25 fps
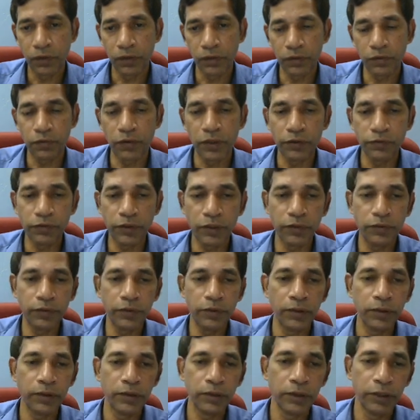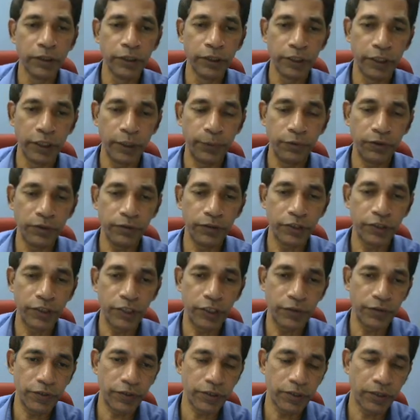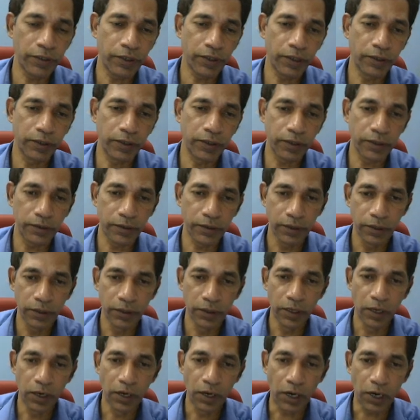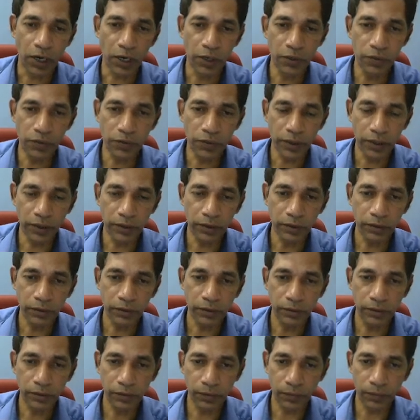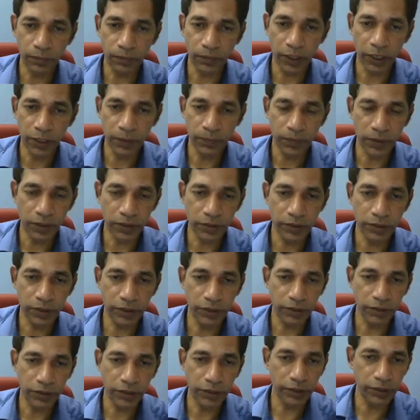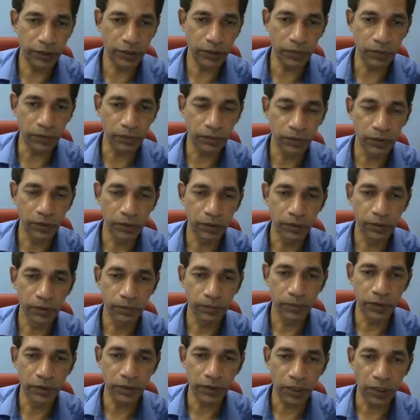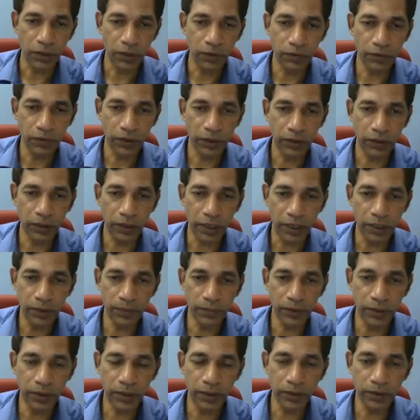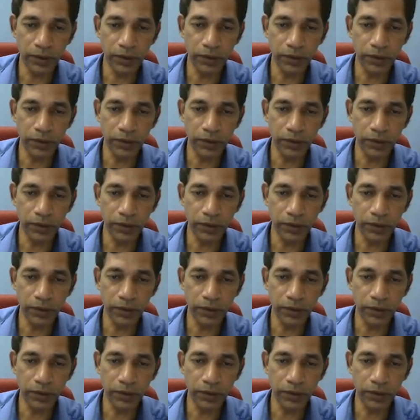What you are doing, if you have the situation like this, how you can bypass the state Q, means how you can eliminate